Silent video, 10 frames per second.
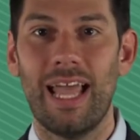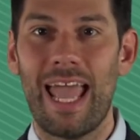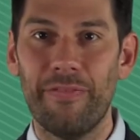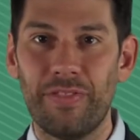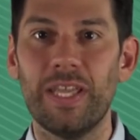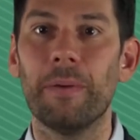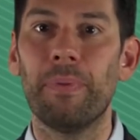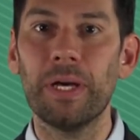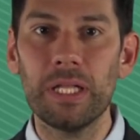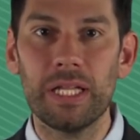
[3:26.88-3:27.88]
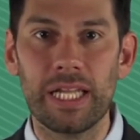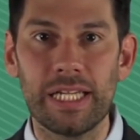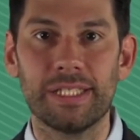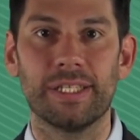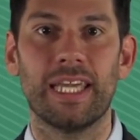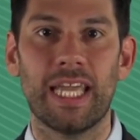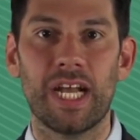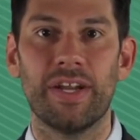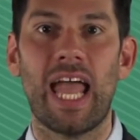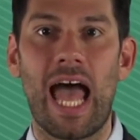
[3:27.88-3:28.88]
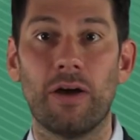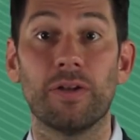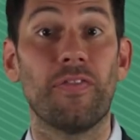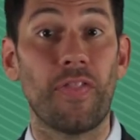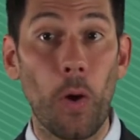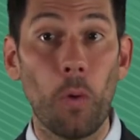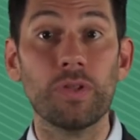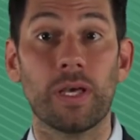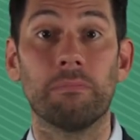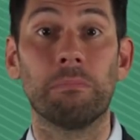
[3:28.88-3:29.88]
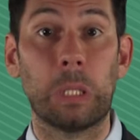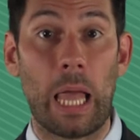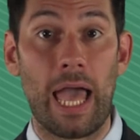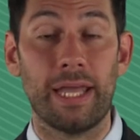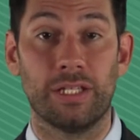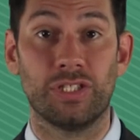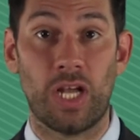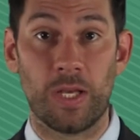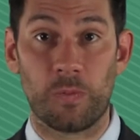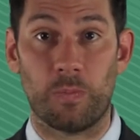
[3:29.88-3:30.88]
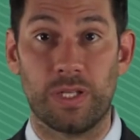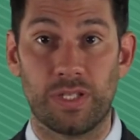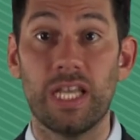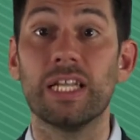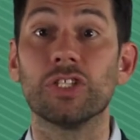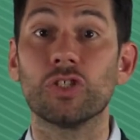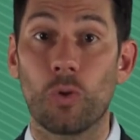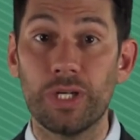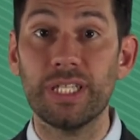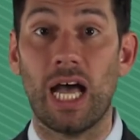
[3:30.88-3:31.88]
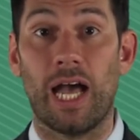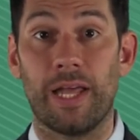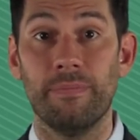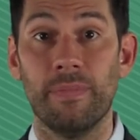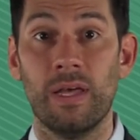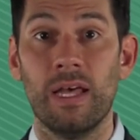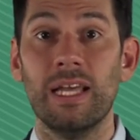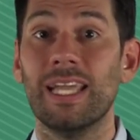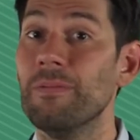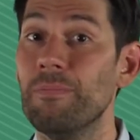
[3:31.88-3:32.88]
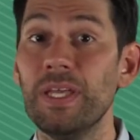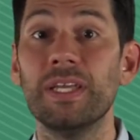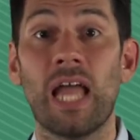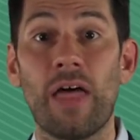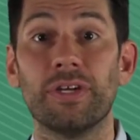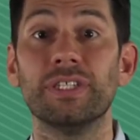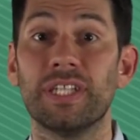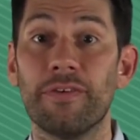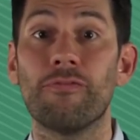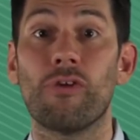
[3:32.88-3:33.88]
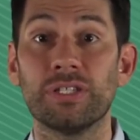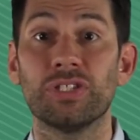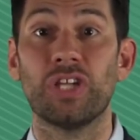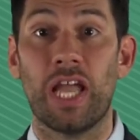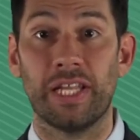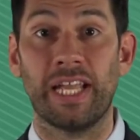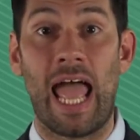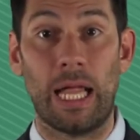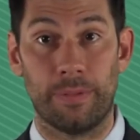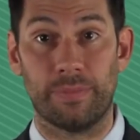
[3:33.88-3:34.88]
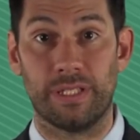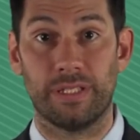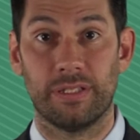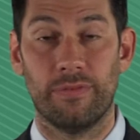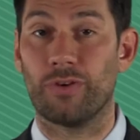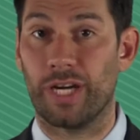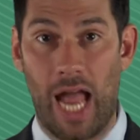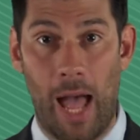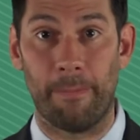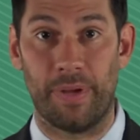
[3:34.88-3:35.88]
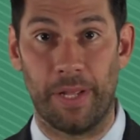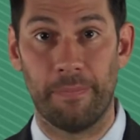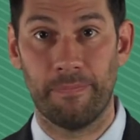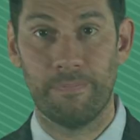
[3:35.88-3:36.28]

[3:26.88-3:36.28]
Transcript: and the ability to carry out those unplanned adjustments in a short time can be another differentiating element for a company.